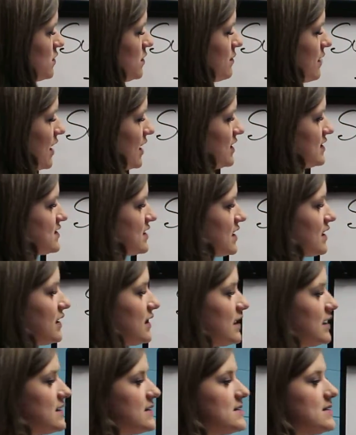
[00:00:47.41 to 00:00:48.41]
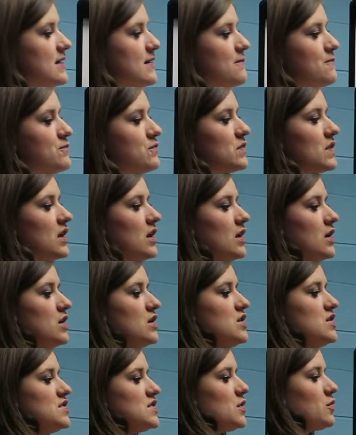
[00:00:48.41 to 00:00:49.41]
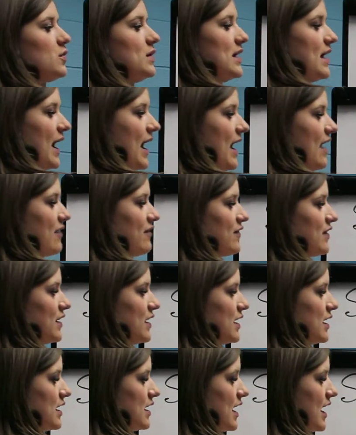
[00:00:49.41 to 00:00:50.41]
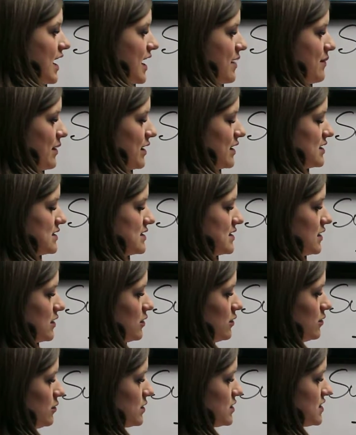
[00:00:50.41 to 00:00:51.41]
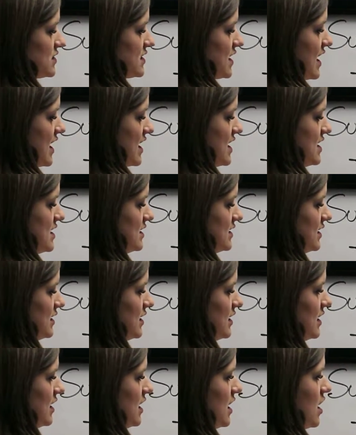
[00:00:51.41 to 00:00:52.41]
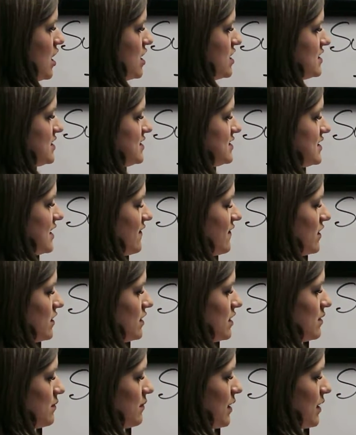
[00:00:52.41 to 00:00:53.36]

we're minusing these. So we have 8 minus 0, which is 8. 7